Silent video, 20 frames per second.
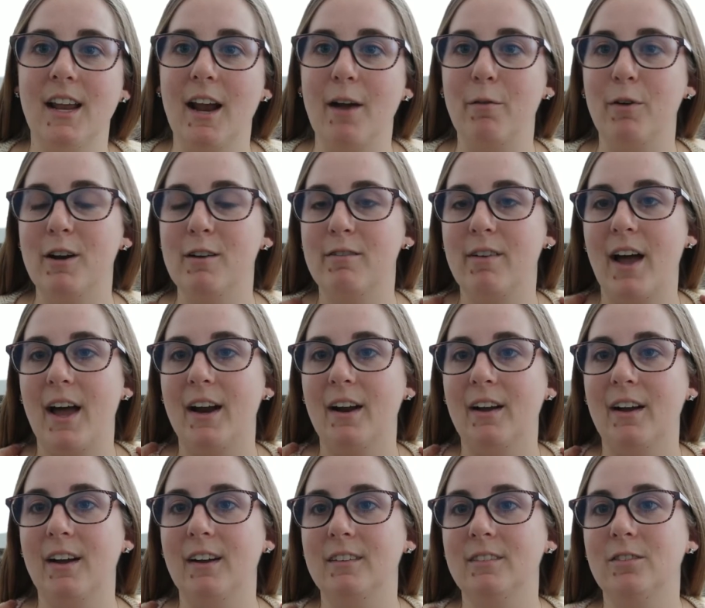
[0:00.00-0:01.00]
and I would have had
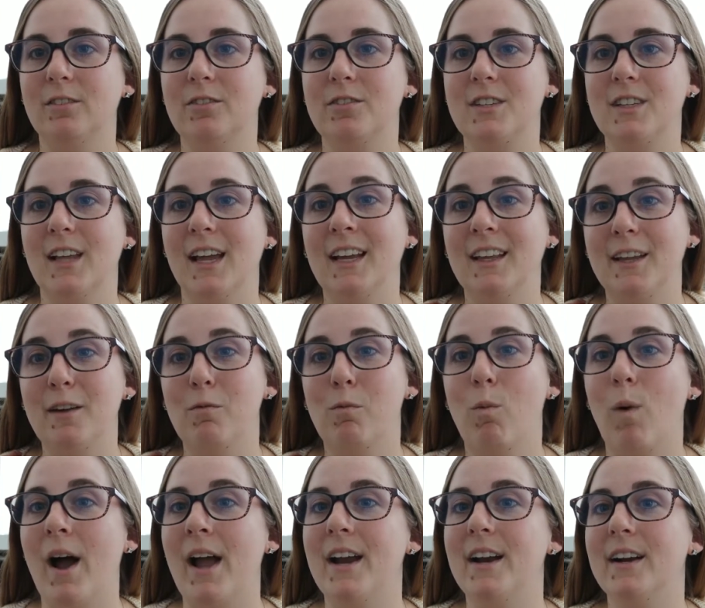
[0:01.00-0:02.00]
a slightly
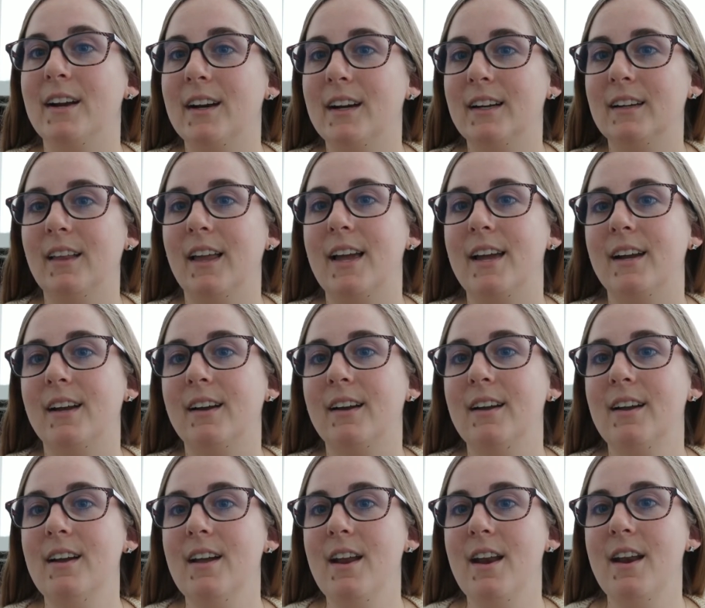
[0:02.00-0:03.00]
wider like
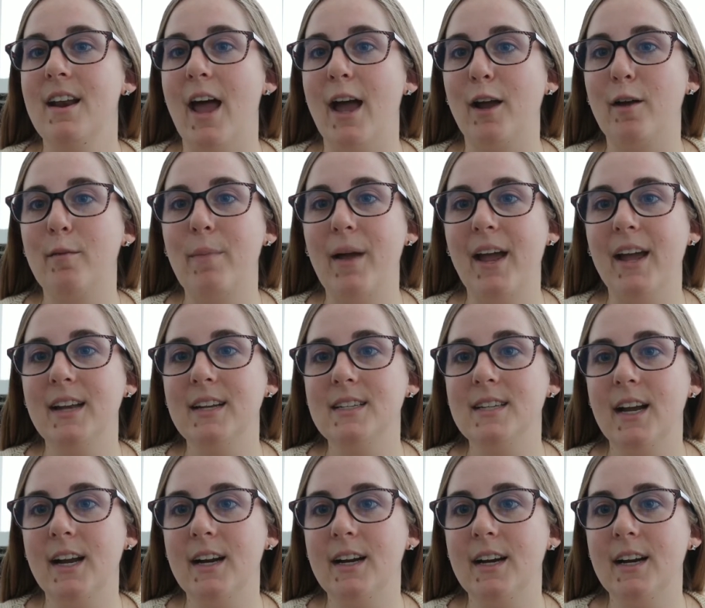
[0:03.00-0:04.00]
neckband
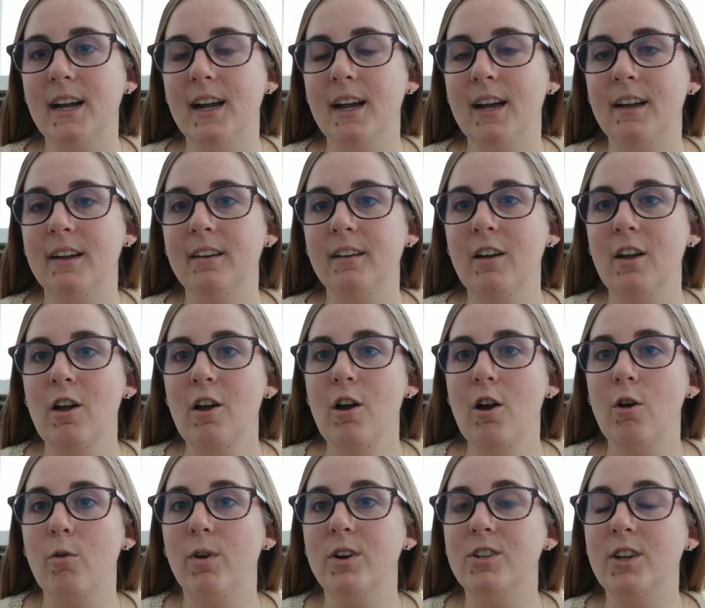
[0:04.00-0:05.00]
area
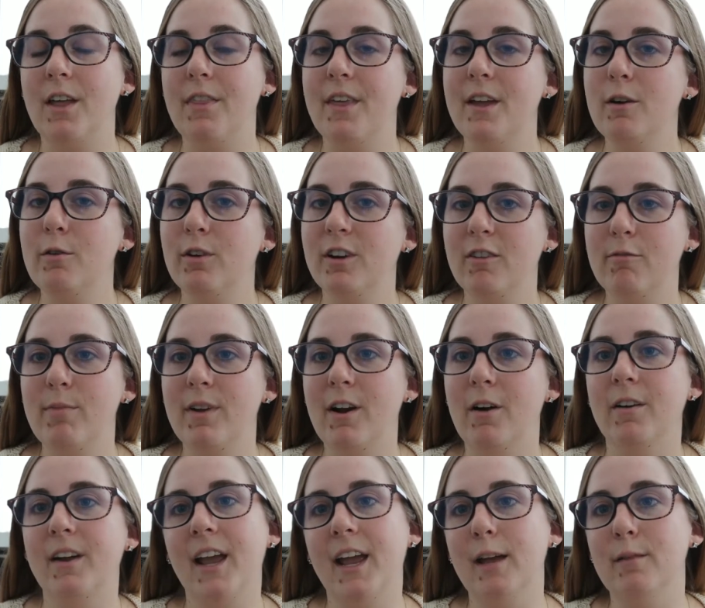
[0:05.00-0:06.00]
which I think would have been
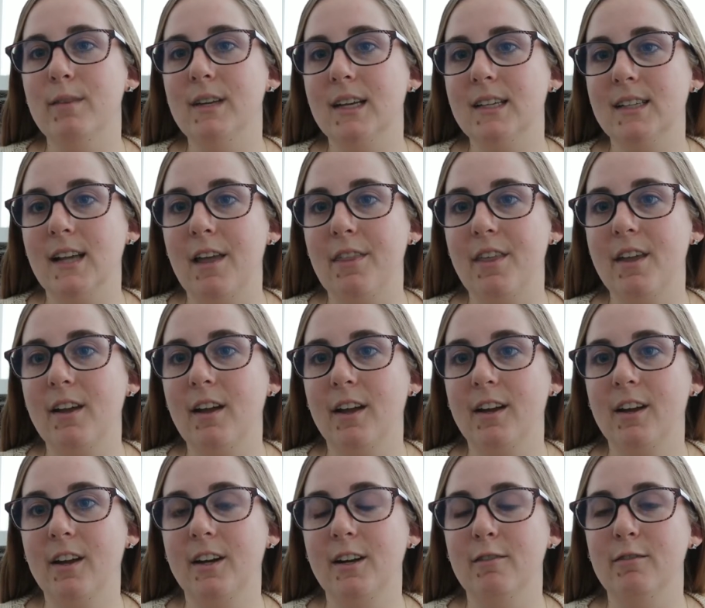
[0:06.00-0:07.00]
okay because I think I
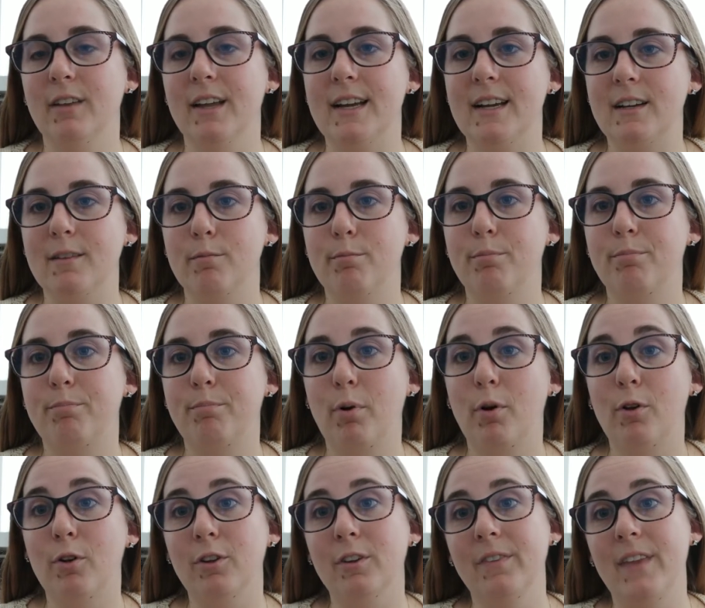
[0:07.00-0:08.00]
could have like
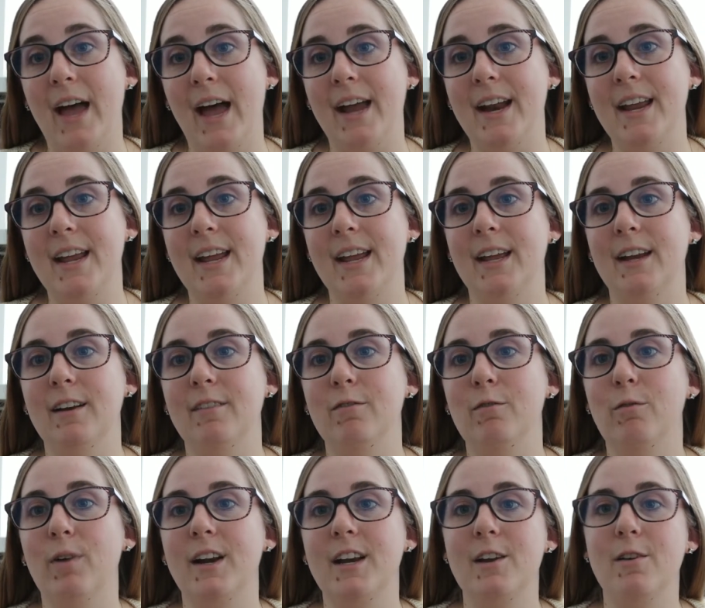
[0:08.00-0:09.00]
pulled that
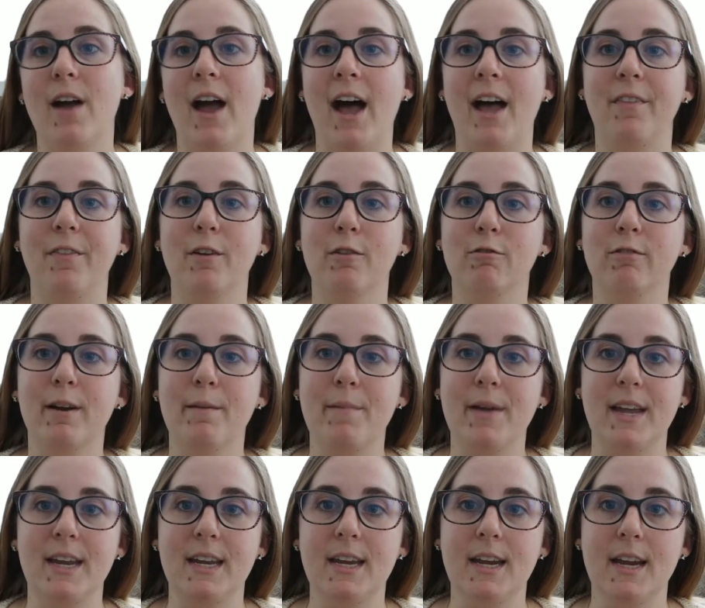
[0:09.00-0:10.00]
in when you add the
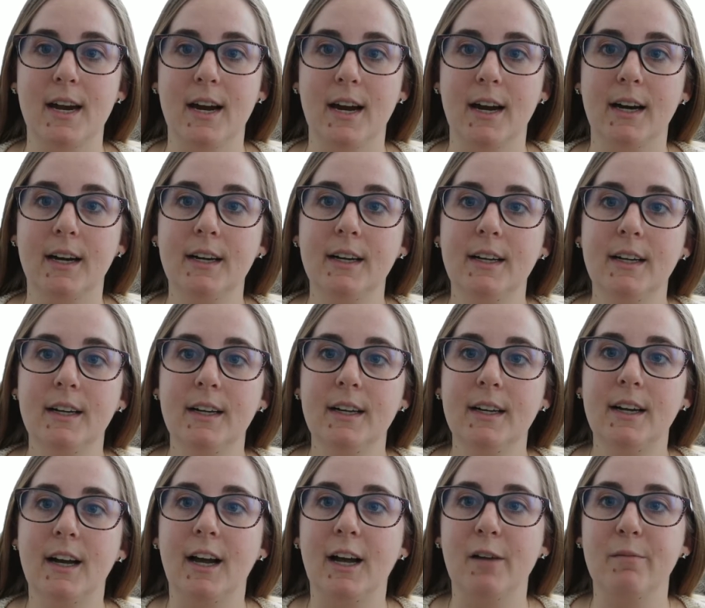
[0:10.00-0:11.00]
ribbing here
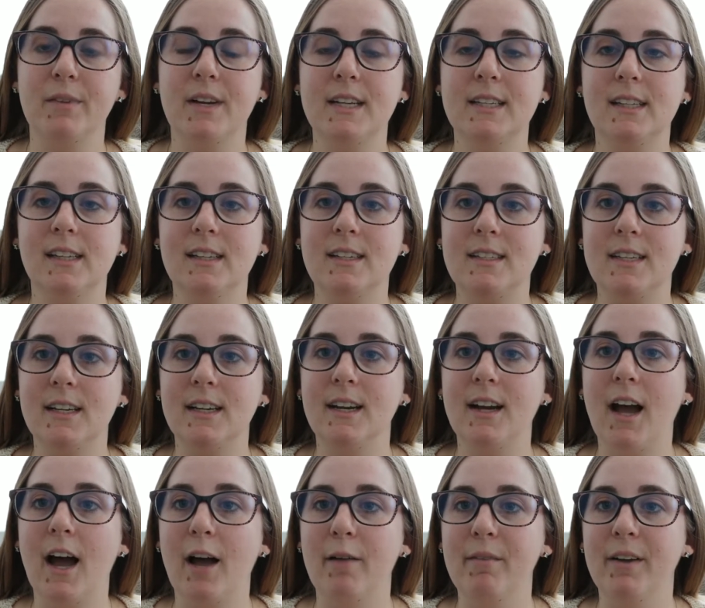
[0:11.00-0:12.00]
because um, this did
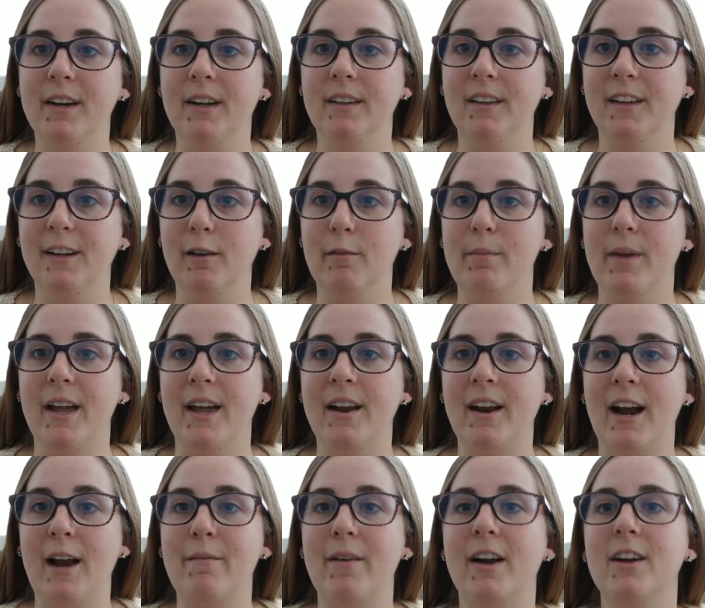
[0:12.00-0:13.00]
come in a little bit
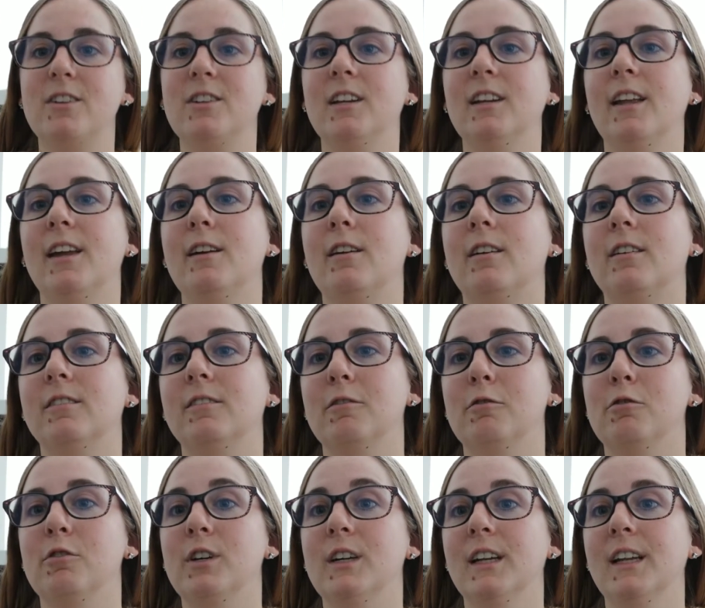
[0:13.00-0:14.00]
and I'm actually like
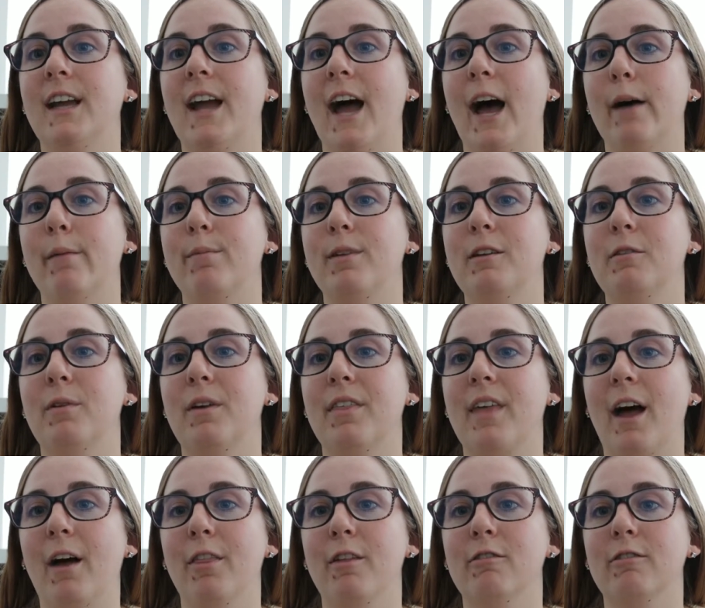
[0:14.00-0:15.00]
really happy with
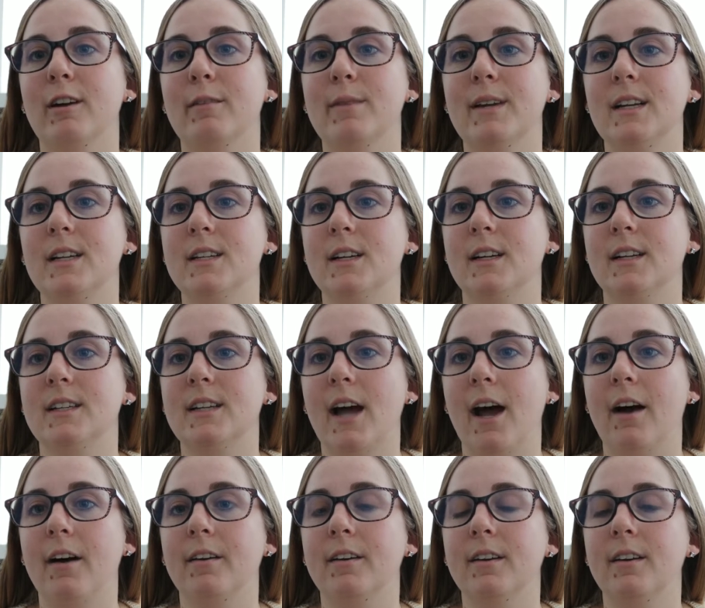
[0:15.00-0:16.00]
how the ribbing turned
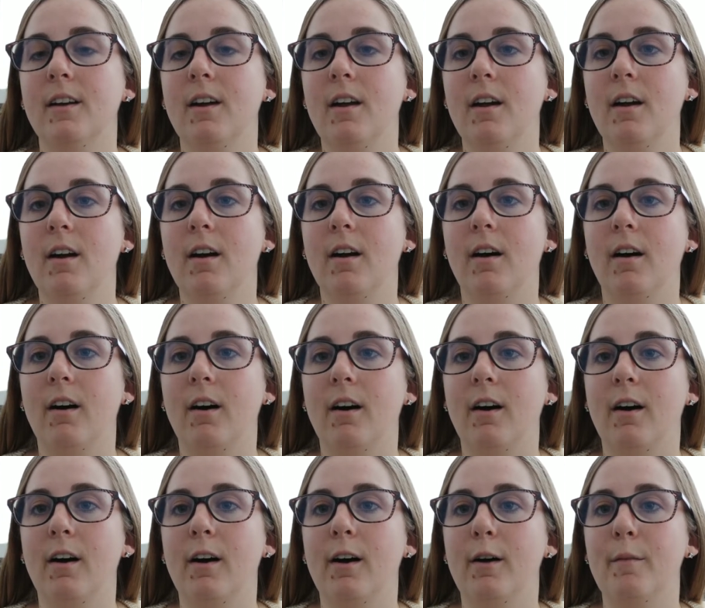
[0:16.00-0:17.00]
out
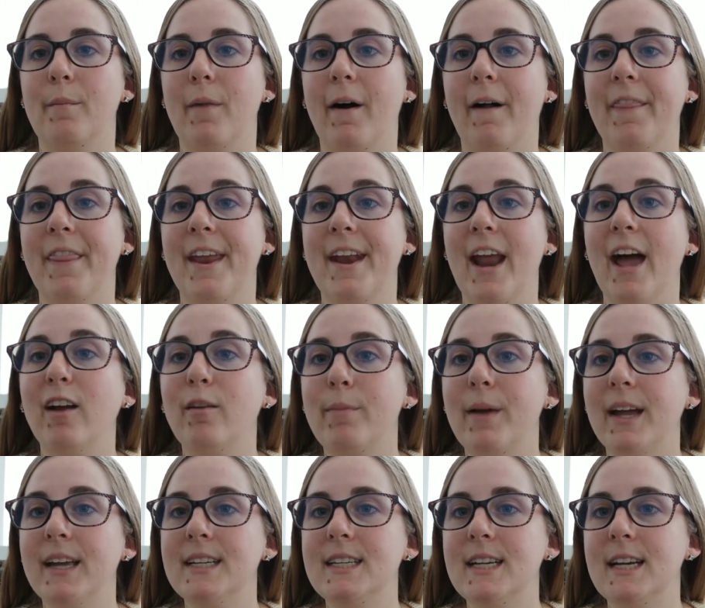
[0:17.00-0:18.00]
um, on the
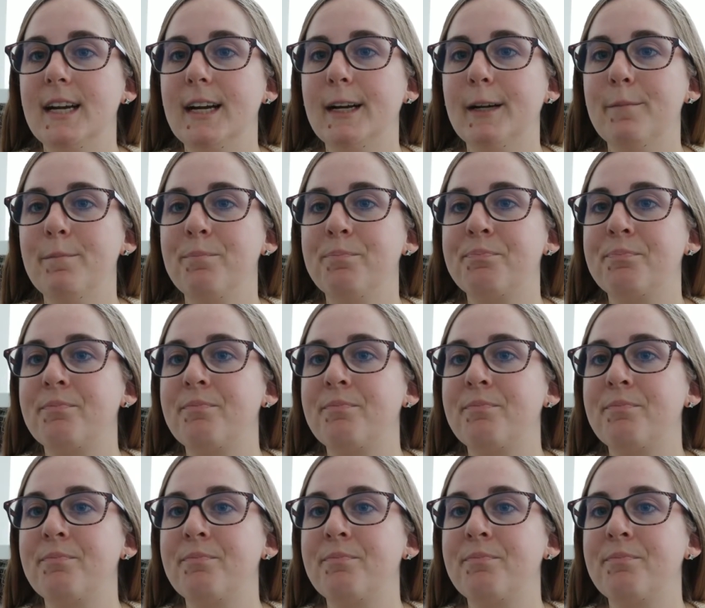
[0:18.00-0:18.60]
neckband here.